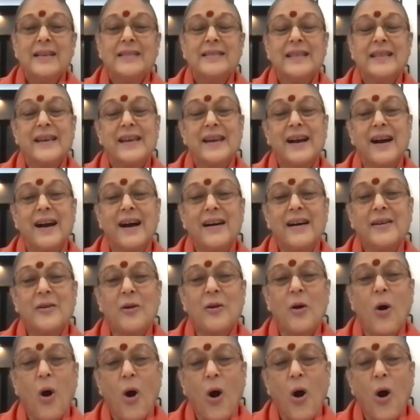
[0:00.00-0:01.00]
They
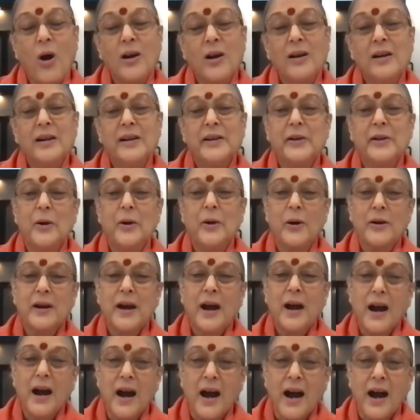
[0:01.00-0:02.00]
are all your
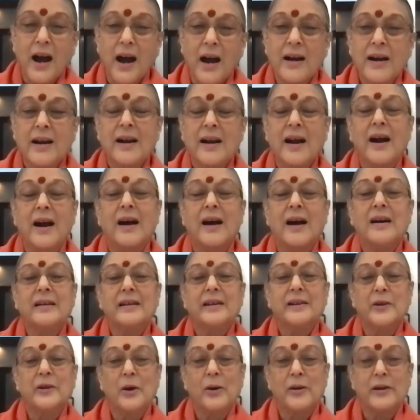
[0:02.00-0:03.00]

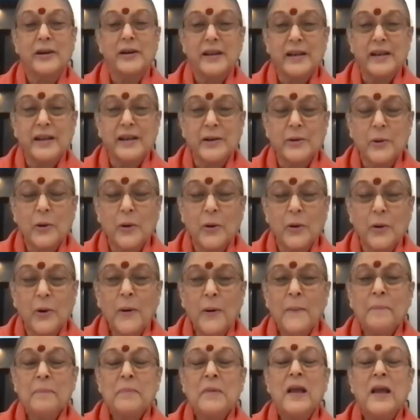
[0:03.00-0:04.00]
ahankar, your
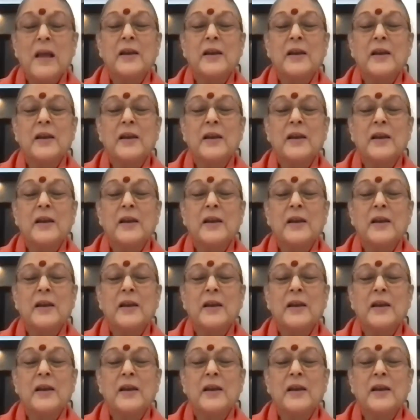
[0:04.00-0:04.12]
ego,